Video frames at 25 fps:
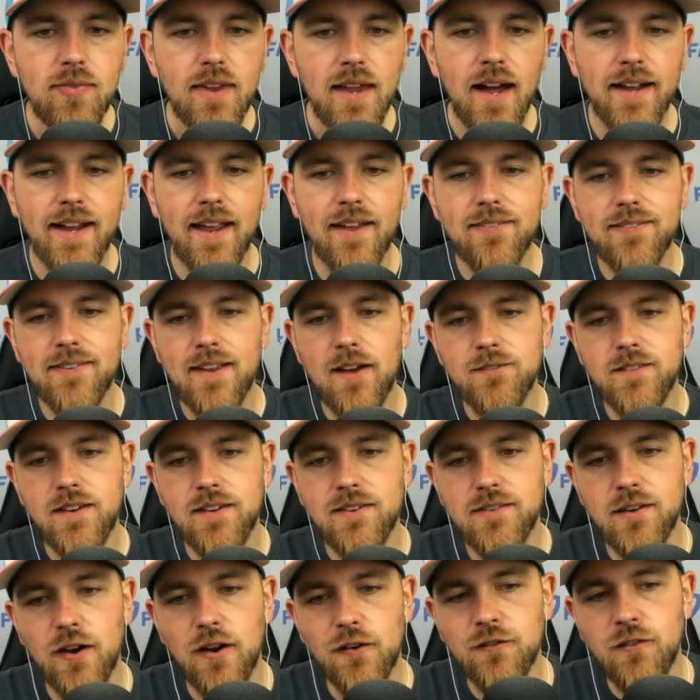against lefties
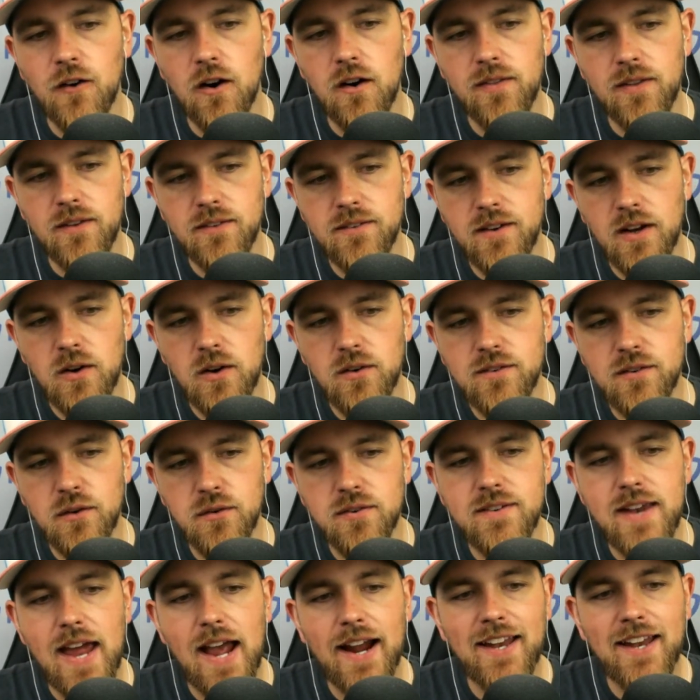so far this year. So
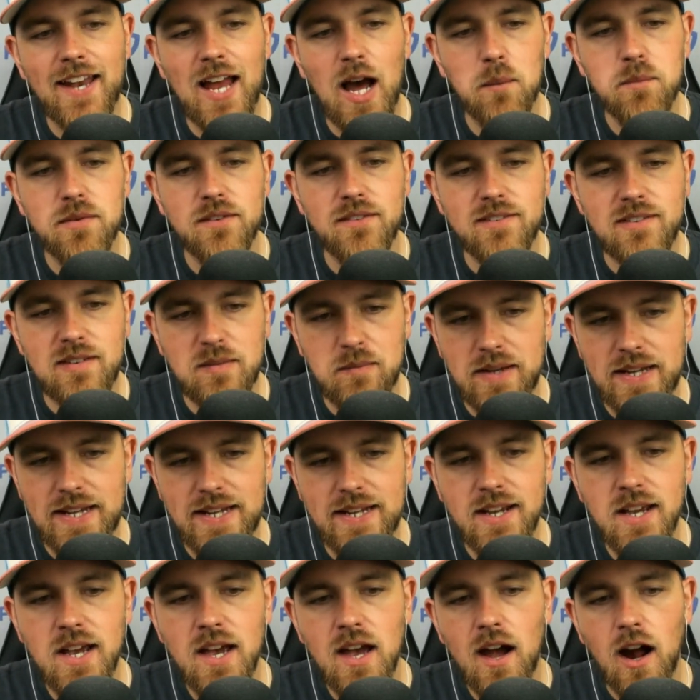stacking options to me